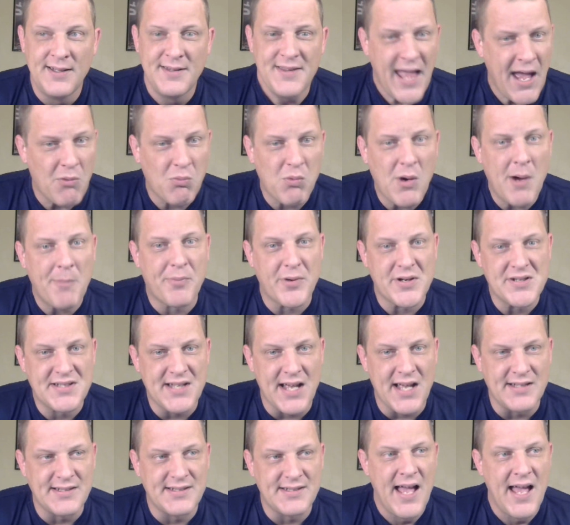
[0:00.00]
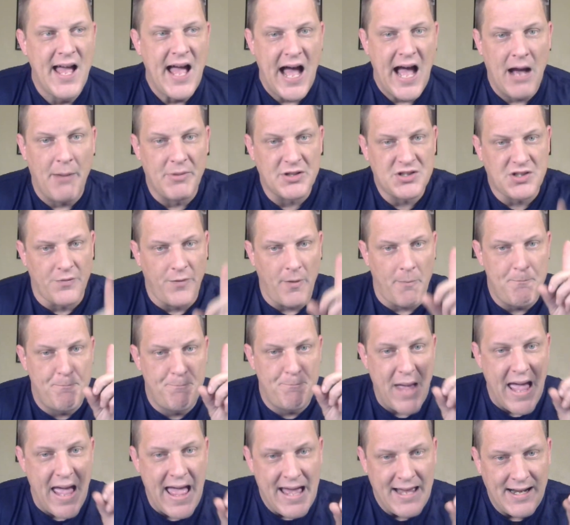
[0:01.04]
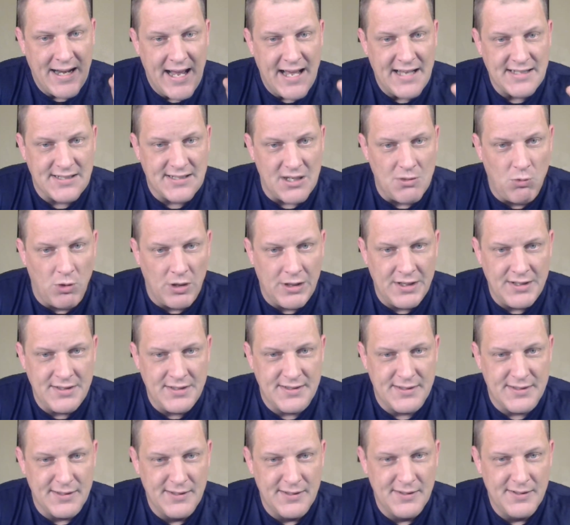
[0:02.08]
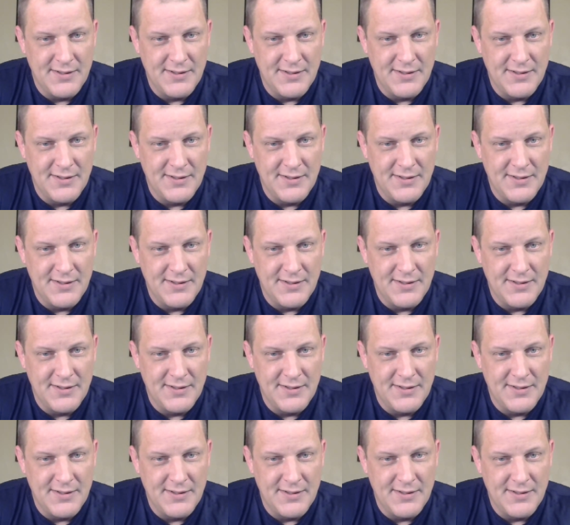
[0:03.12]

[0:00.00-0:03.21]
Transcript: That represents how much of a badass he was.